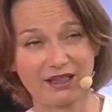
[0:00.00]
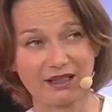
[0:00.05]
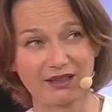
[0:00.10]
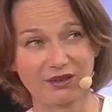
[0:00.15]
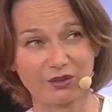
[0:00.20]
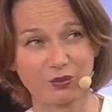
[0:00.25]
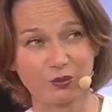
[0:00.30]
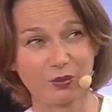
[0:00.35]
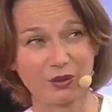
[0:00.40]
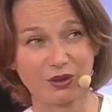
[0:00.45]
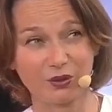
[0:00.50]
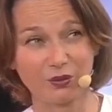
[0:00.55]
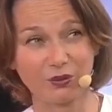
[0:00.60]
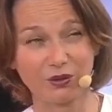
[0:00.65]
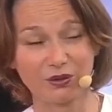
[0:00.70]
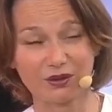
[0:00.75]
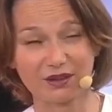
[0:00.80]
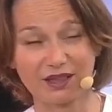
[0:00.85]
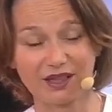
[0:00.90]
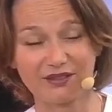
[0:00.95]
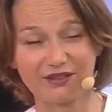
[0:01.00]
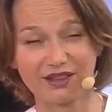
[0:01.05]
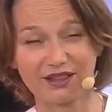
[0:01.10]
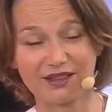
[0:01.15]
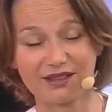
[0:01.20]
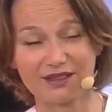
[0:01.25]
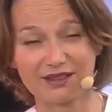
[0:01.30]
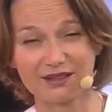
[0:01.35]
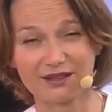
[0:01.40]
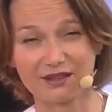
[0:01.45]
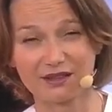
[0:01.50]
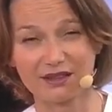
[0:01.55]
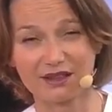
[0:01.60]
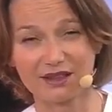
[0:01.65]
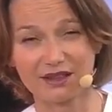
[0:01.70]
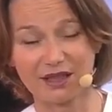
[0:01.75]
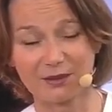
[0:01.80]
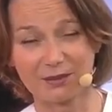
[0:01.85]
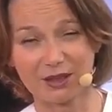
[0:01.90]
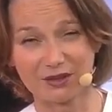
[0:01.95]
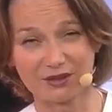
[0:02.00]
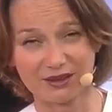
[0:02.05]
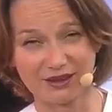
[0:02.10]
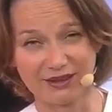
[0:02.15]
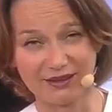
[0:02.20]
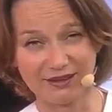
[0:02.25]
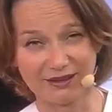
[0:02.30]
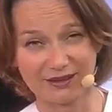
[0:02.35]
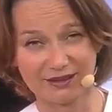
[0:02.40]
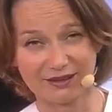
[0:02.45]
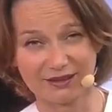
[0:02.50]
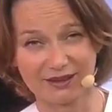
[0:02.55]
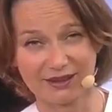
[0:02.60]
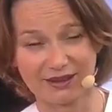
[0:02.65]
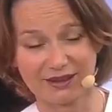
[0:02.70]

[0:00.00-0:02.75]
and we do not have any study about it.